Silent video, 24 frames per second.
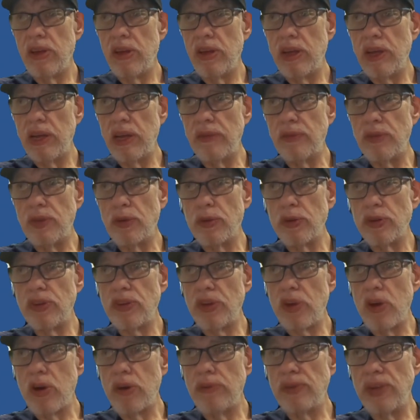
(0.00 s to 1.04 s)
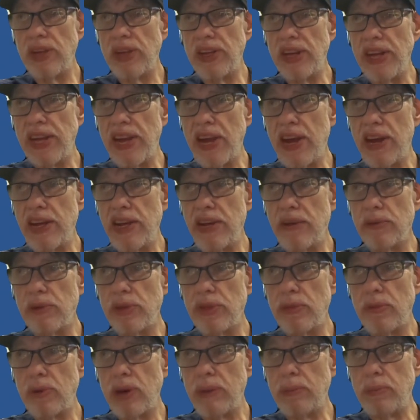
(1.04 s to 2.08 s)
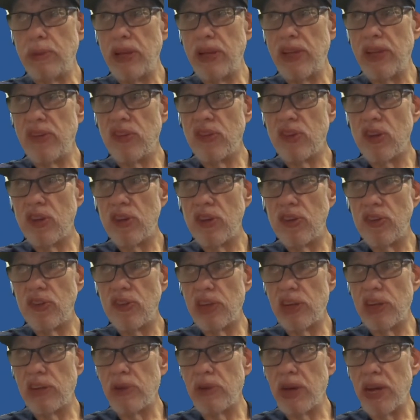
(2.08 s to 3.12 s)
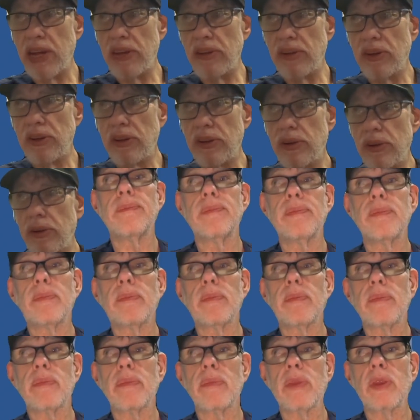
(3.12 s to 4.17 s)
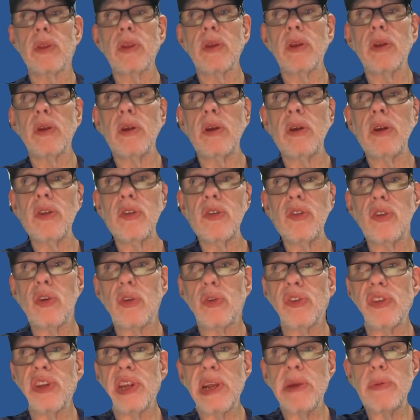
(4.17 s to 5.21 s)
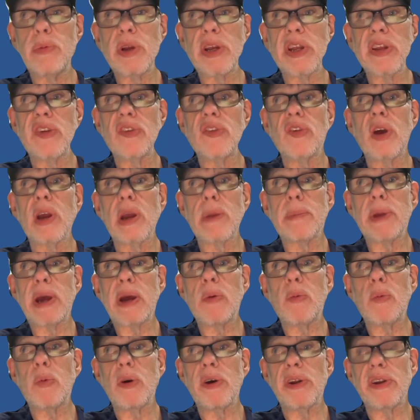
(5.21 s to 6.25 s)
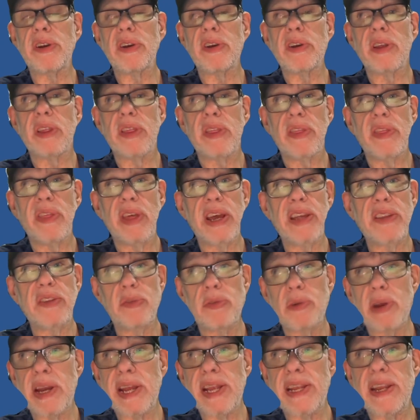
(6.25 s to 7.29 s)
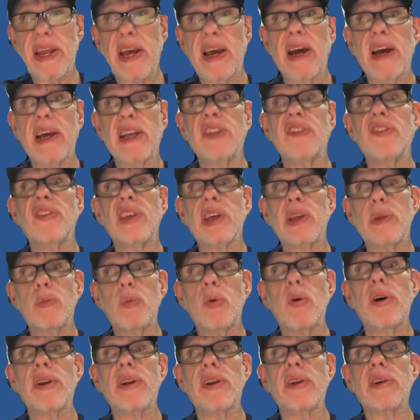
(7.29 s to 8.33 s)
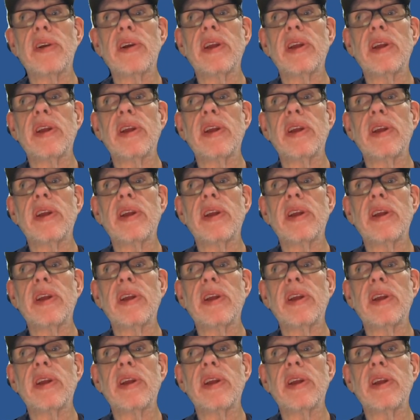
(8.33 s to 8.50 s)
If you're into coffee and AI, you're in the right place. Stick around. So today we're going to talk about water. That's right, I said water.